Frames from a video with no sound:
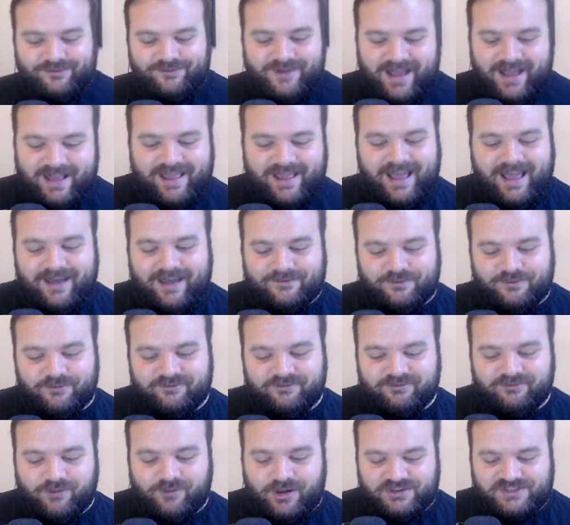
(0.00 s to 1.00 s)
I have
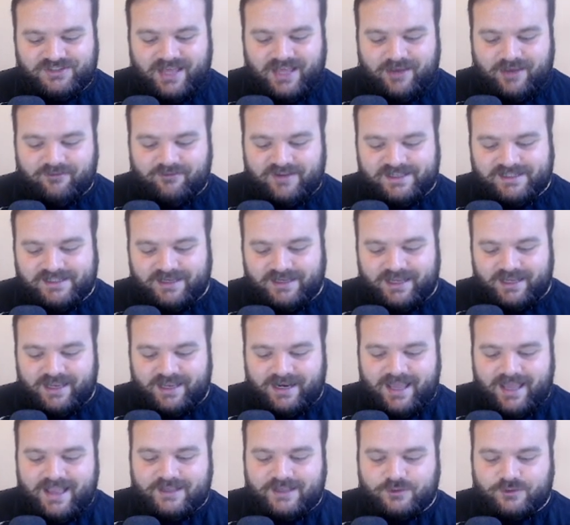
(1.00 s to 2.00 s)
watched that recently
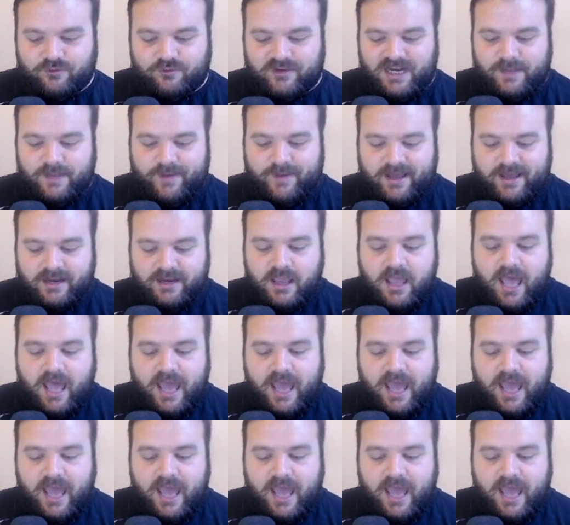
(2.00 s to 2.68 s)
and it is really bad.